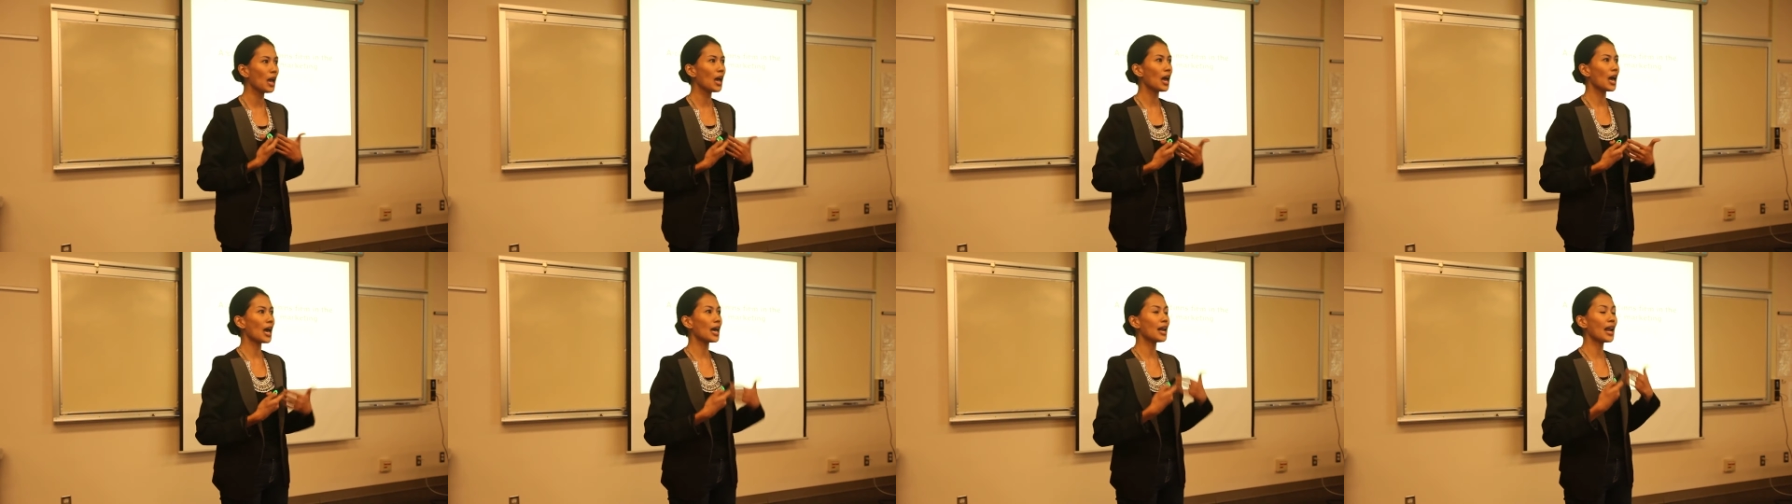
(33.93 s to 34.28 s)

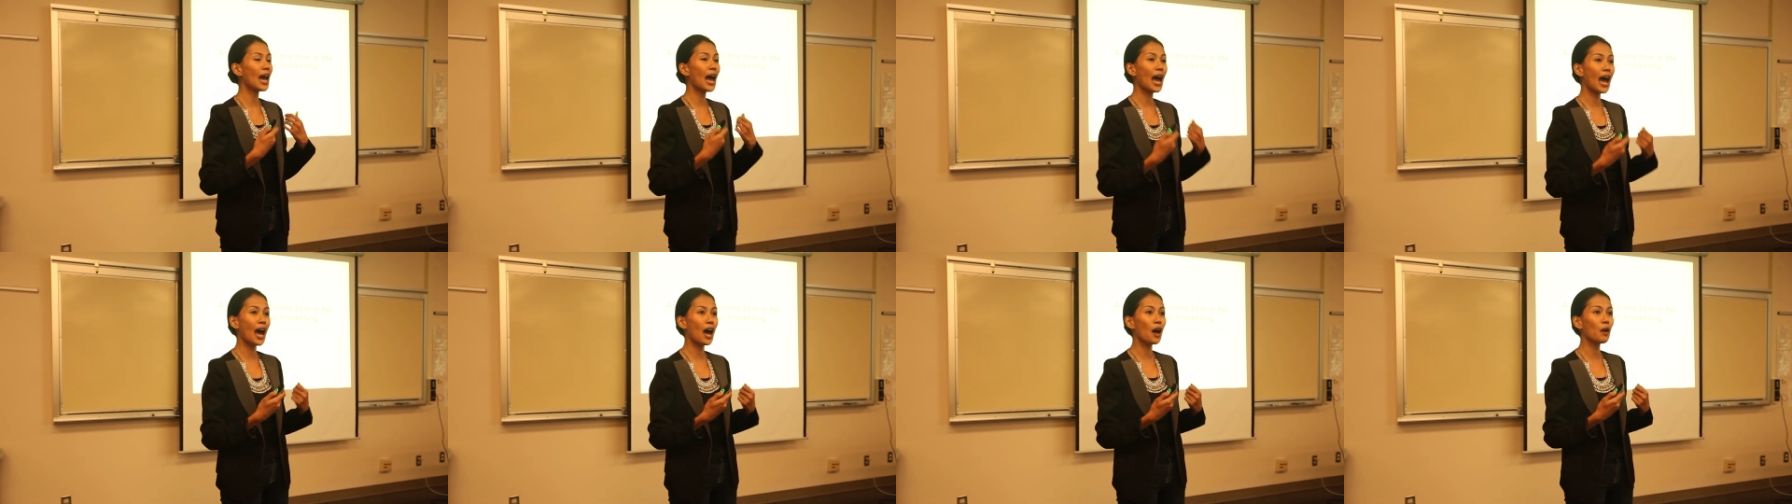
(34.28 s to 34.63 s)
and
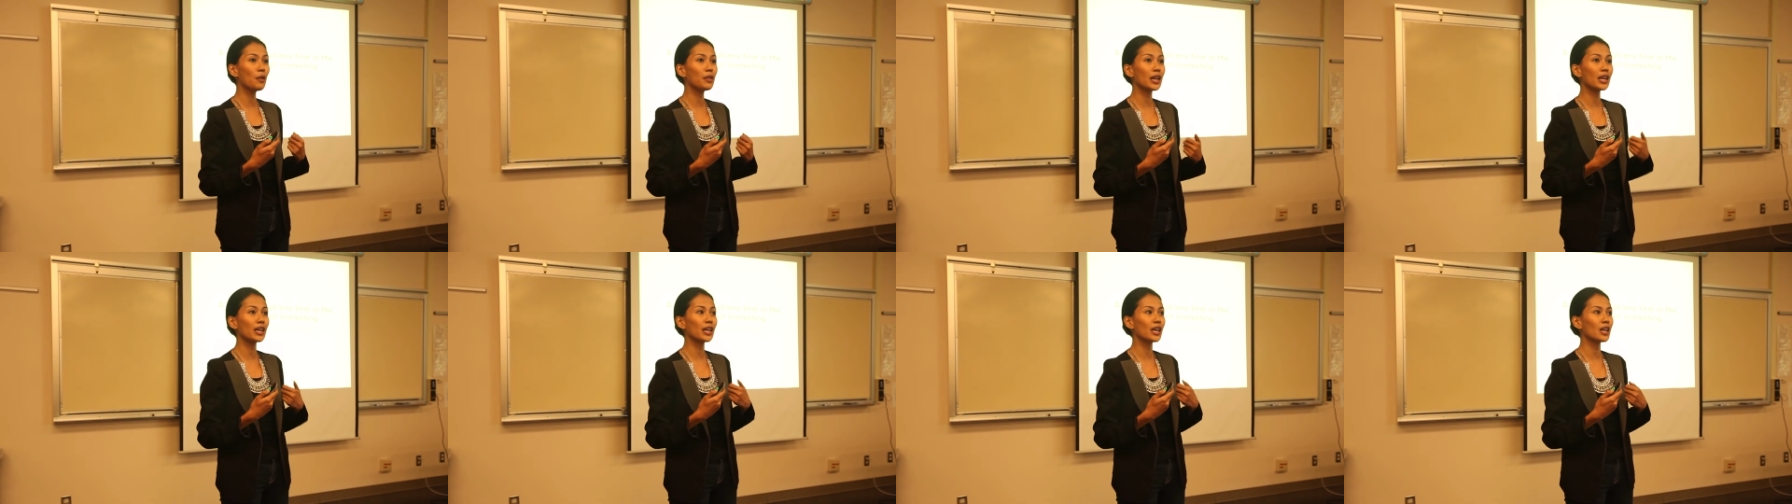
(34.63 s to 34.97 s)
how
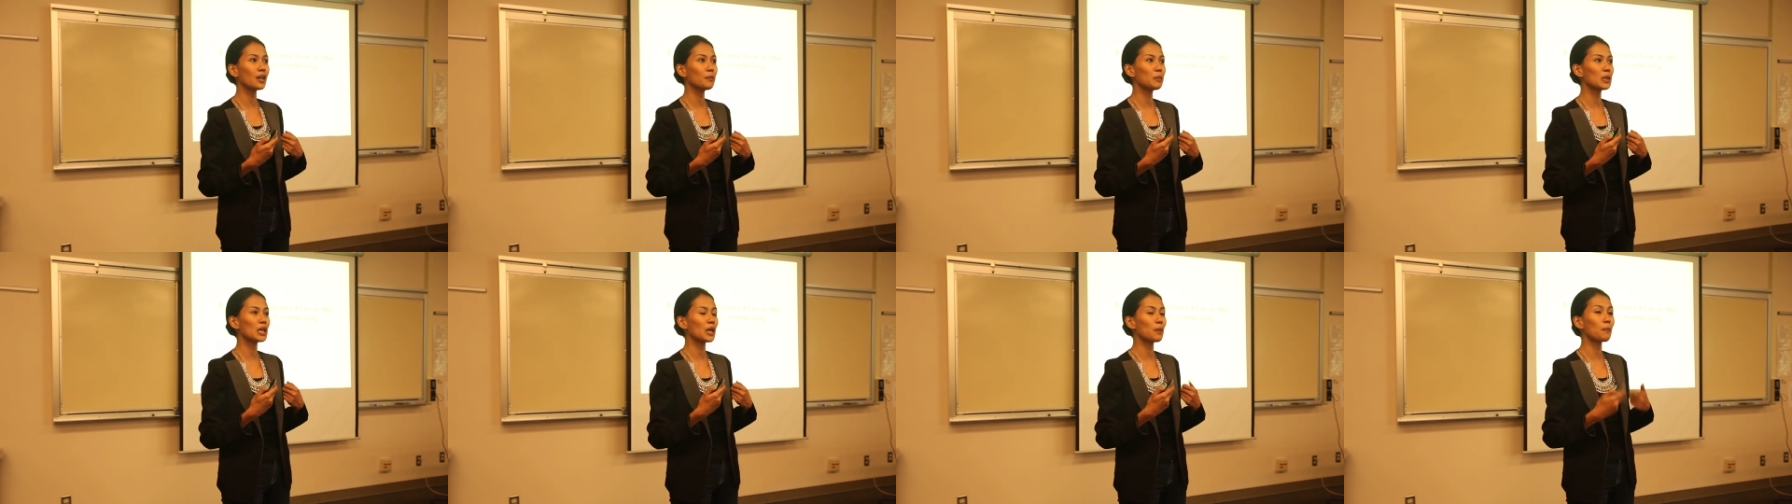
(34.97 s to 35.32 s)
they can
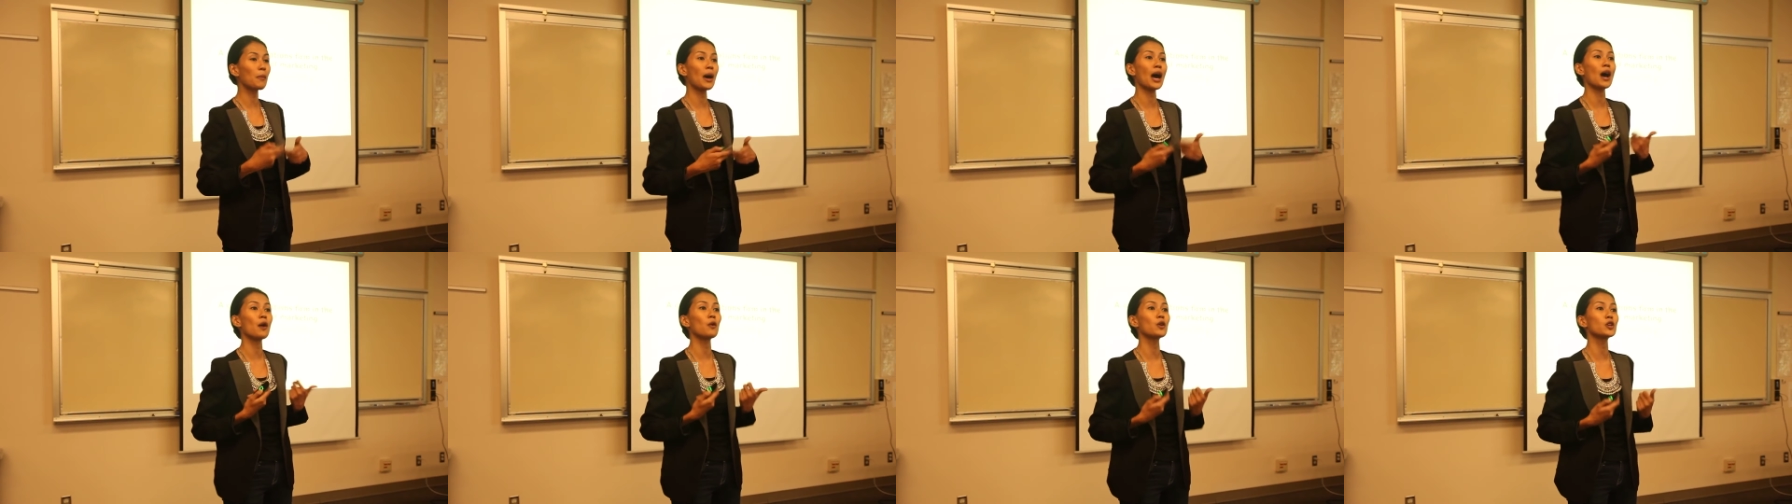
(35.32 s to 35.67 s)
be
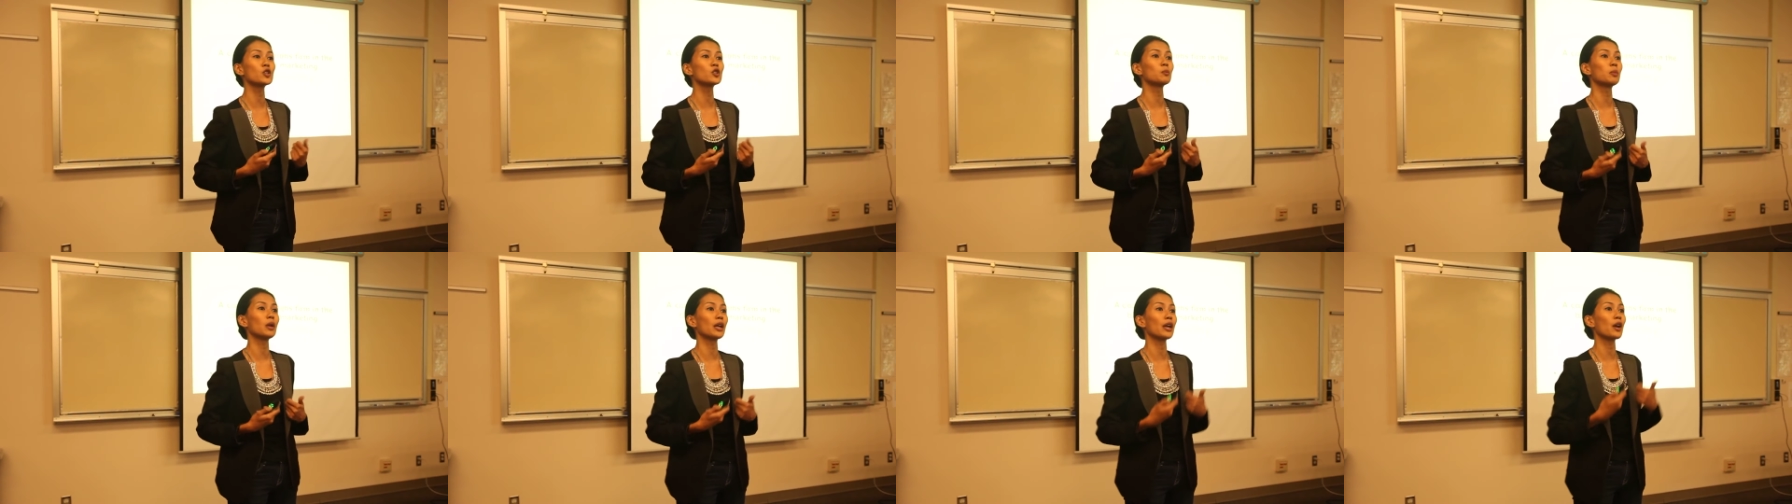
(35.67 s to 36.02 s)
empowered to
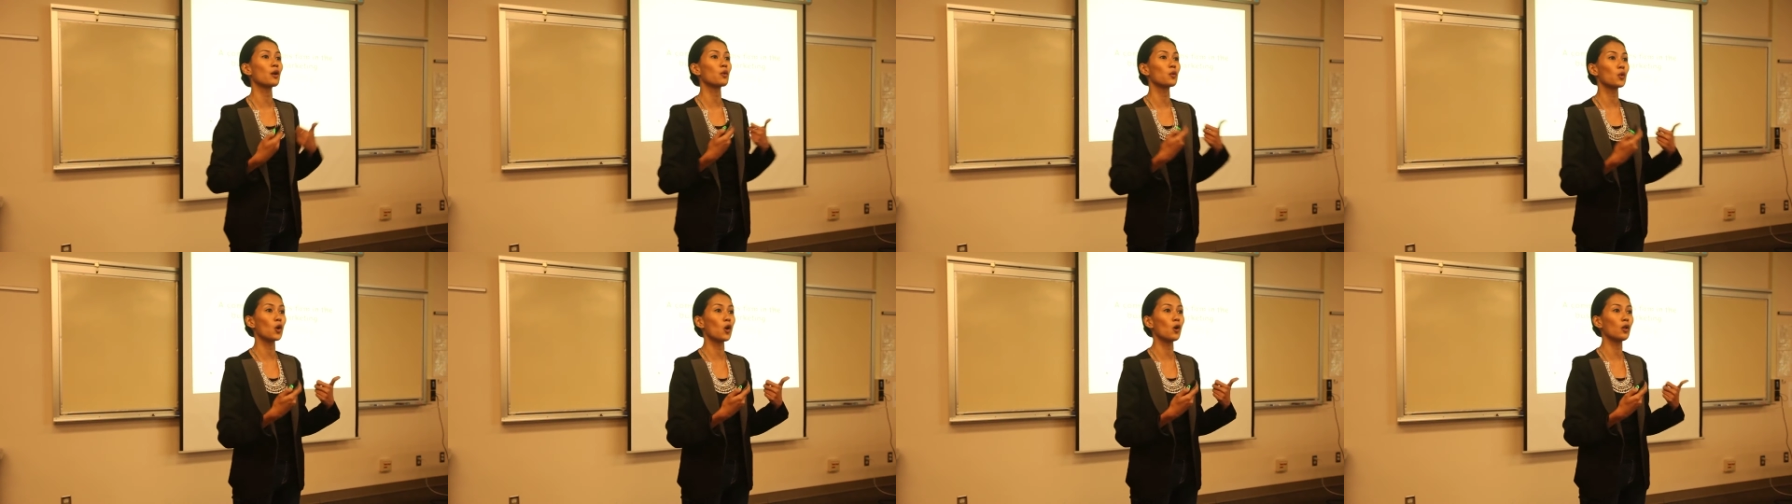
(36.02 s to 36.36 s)
play a
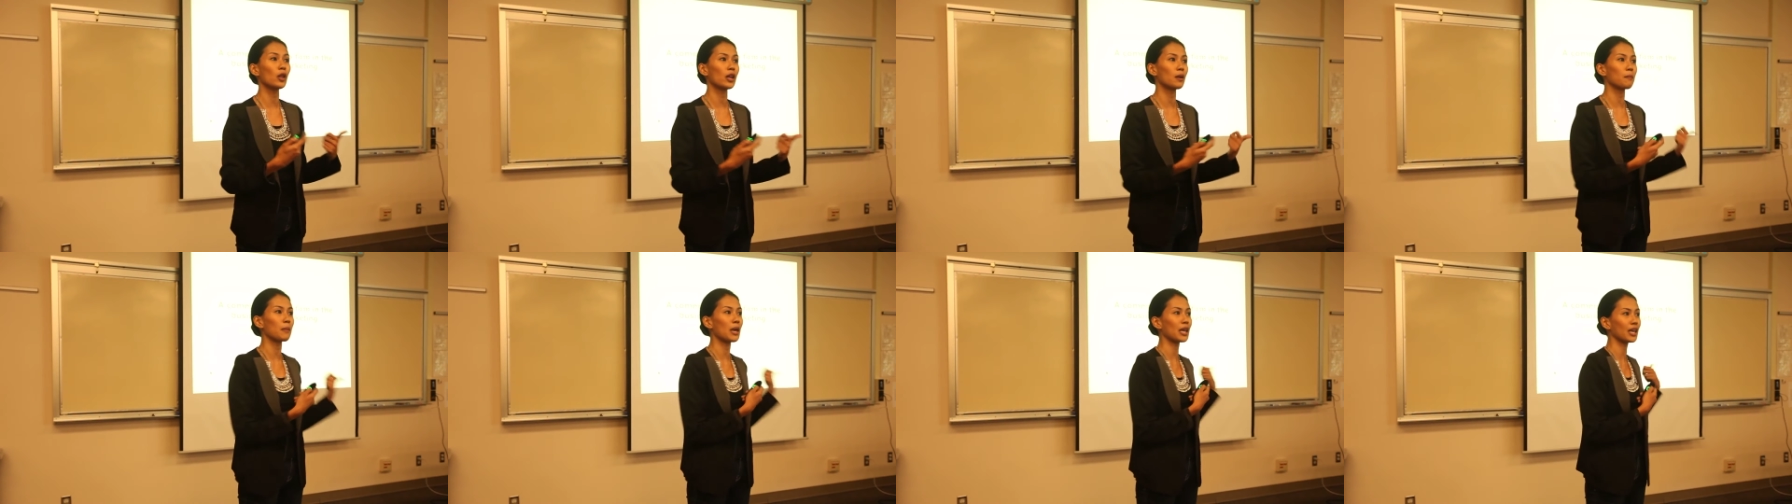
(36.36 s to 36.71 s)
role
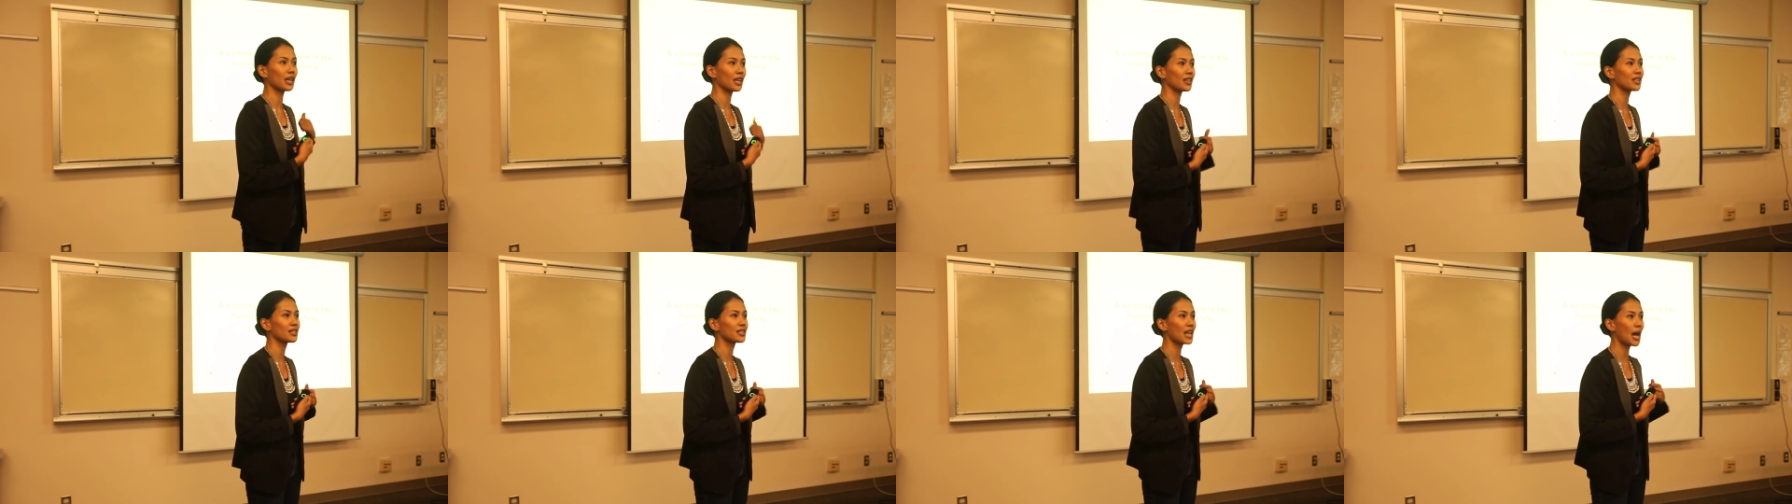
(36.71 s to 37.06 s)
in making
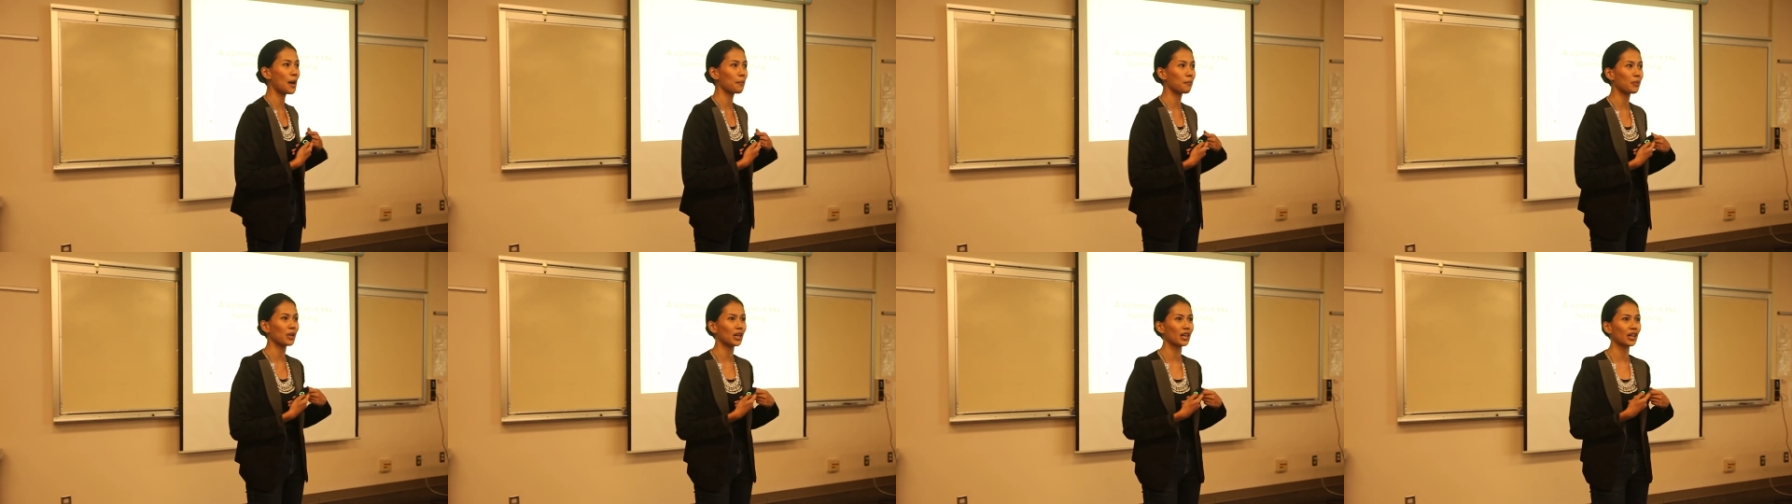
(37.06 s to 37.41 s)
this
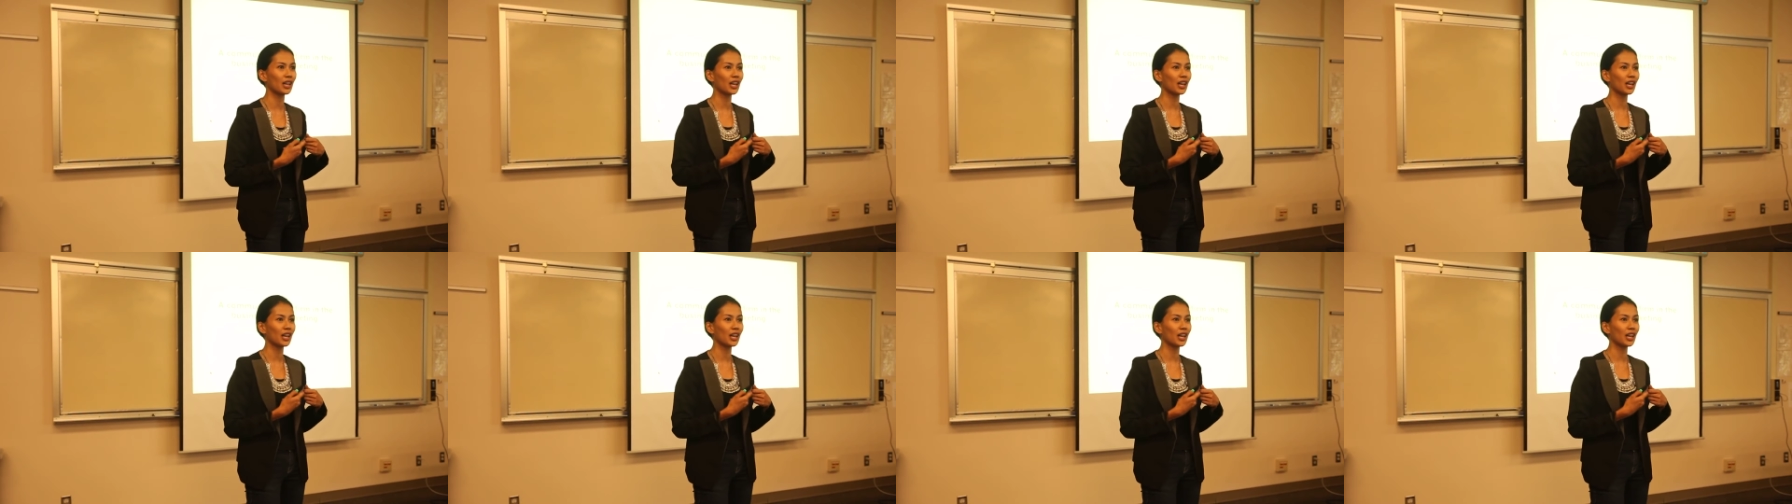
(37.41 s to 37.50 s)
happen.